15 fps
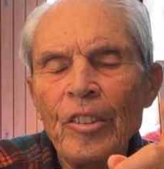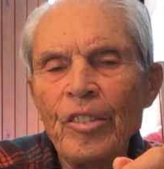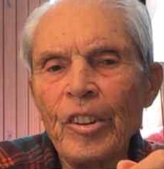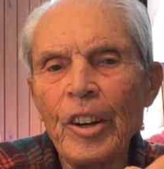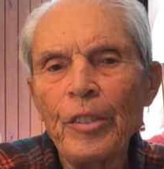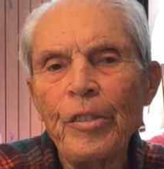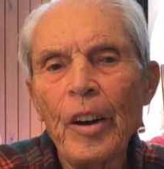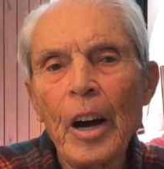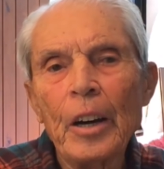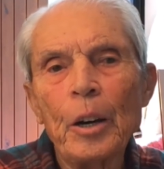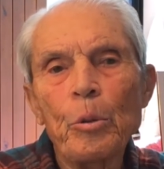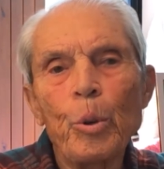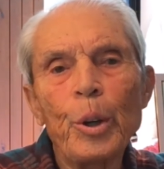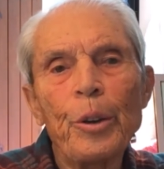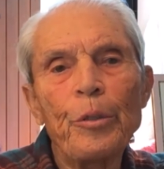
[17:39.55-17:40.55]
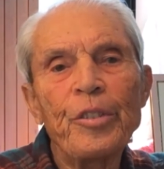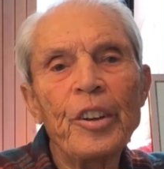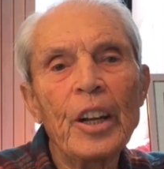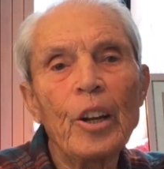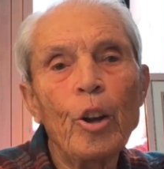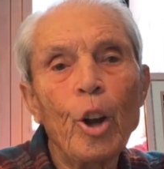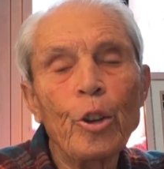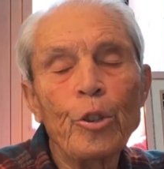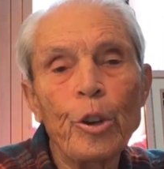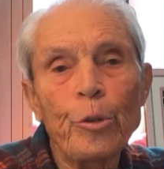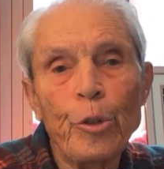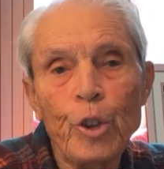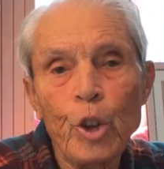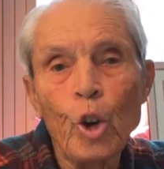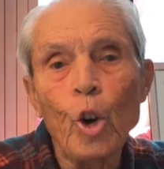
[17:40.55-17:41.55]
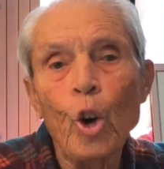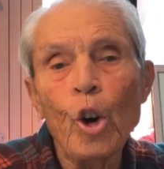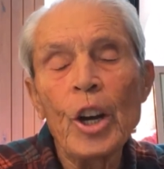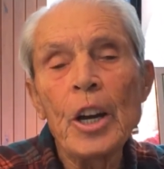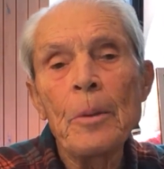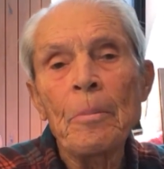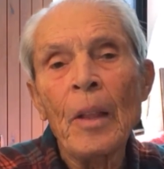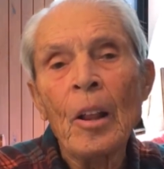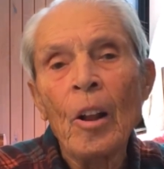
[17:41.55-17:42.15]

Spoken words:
So far we have said loss of joy,